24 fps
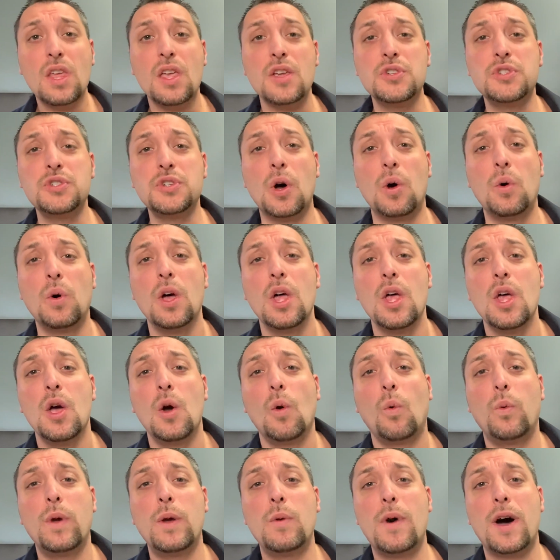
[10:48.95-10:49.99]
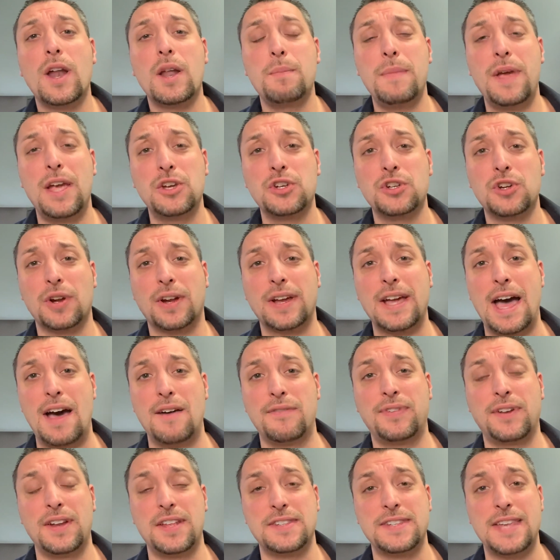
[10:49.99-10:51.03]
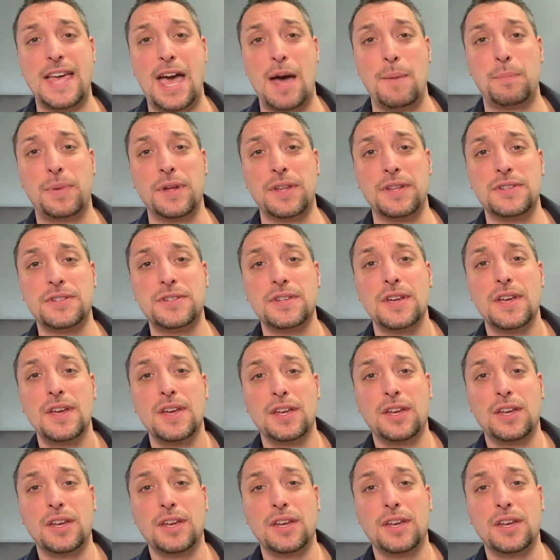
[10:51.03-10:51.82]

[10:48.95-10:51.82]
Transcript: So we want to make sure confidence happens,